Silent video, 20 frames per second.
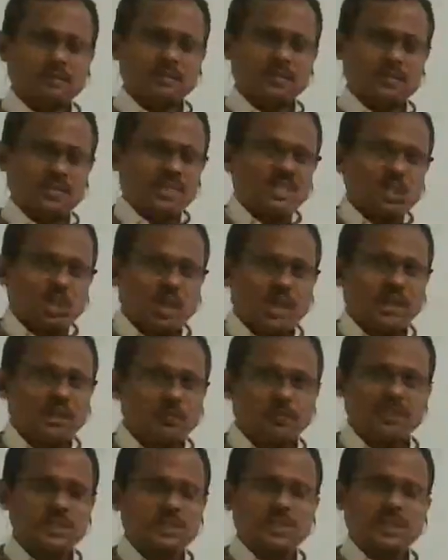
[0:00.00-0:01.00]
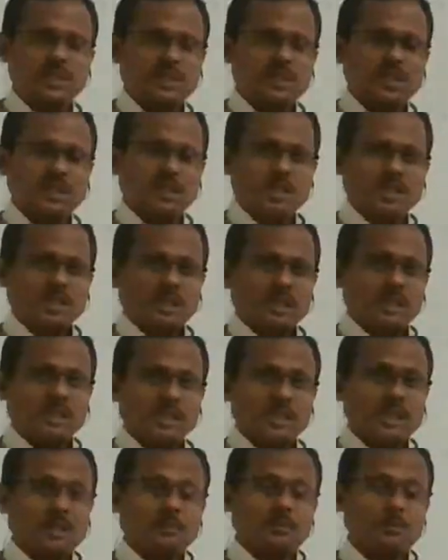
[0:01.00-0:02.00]
Just like we see
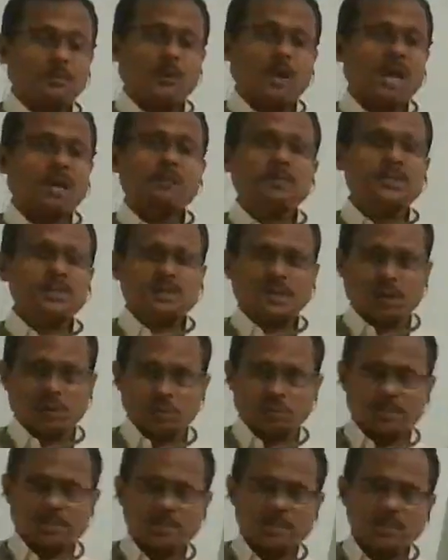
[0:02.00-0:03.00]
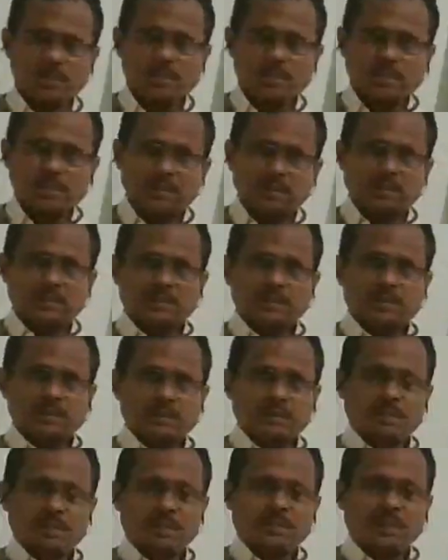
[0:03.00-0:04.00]
in our farmer's house,
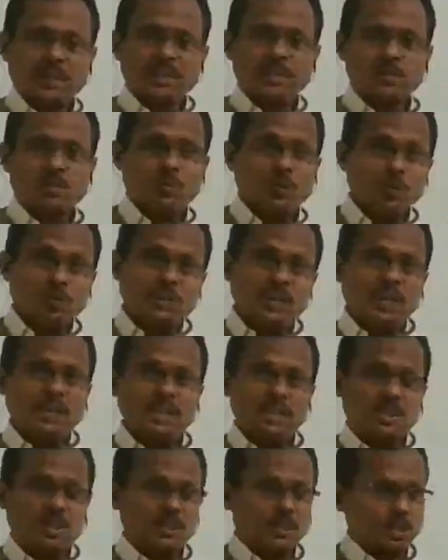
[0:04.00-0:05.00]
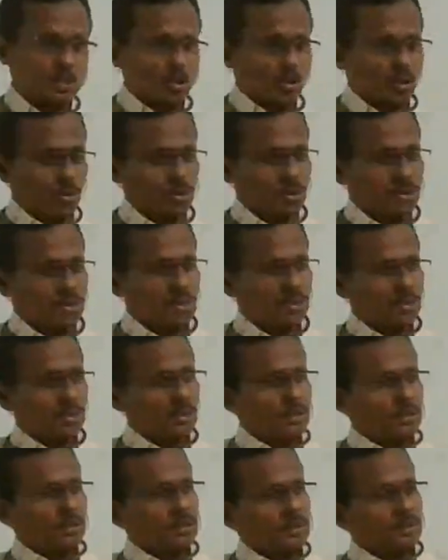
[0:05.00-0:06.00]
the grains, food grains are stored
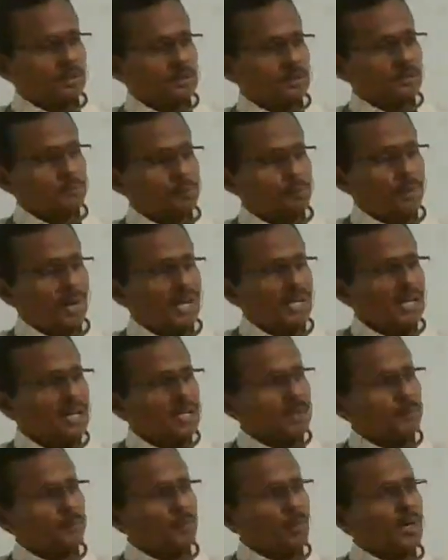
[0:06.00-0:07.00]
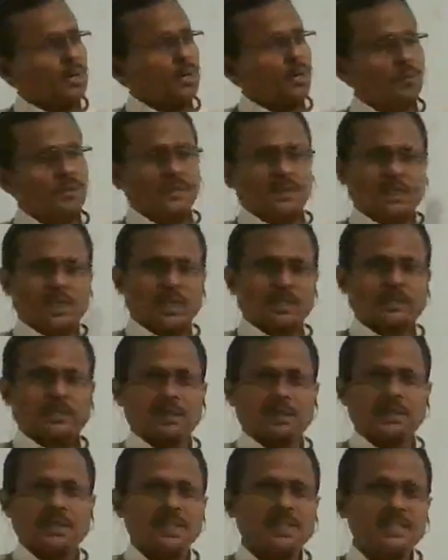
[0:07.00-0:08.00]
piled up one over the
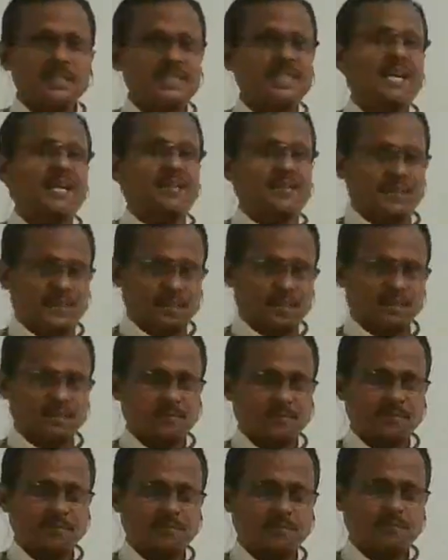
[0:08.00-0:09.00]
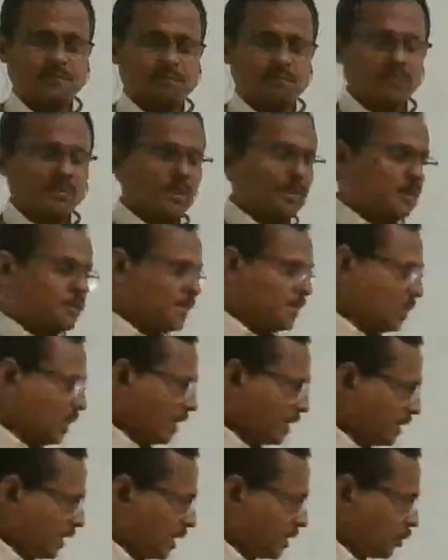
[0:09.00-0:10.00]
other in sacks. Just
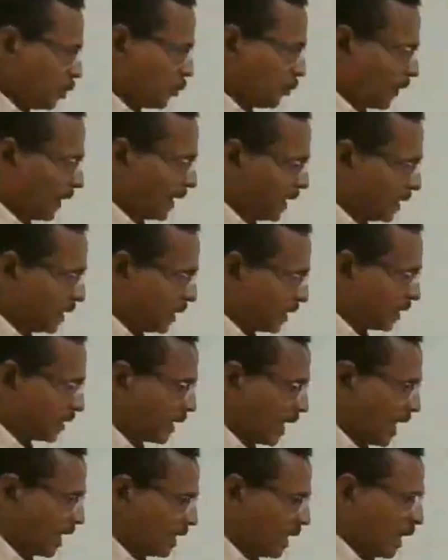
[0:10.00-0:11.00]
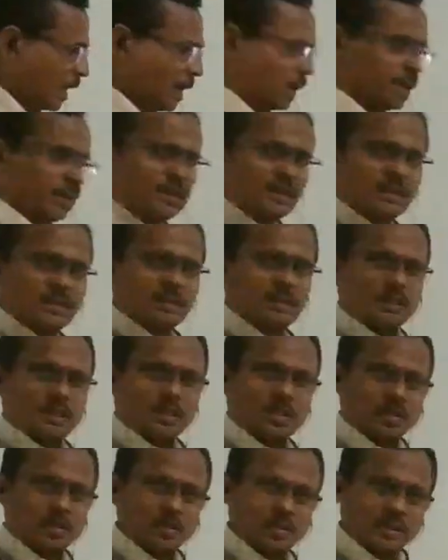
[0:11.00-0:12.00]
like that you find the grana
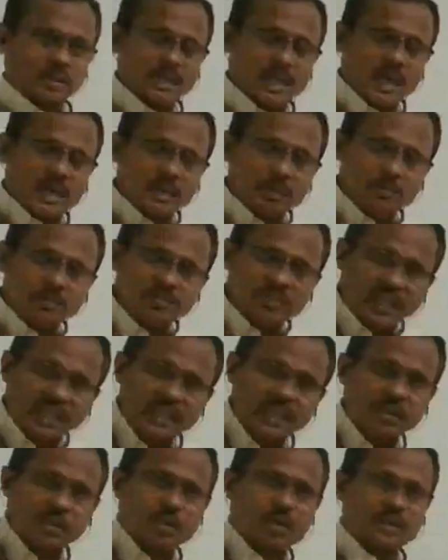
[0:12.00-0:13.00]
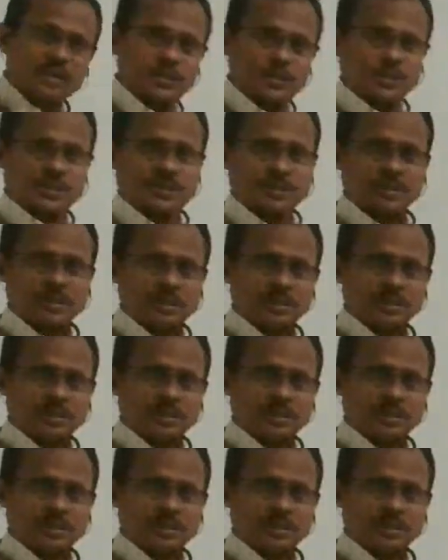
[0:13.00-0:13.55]
or granum thylakoids.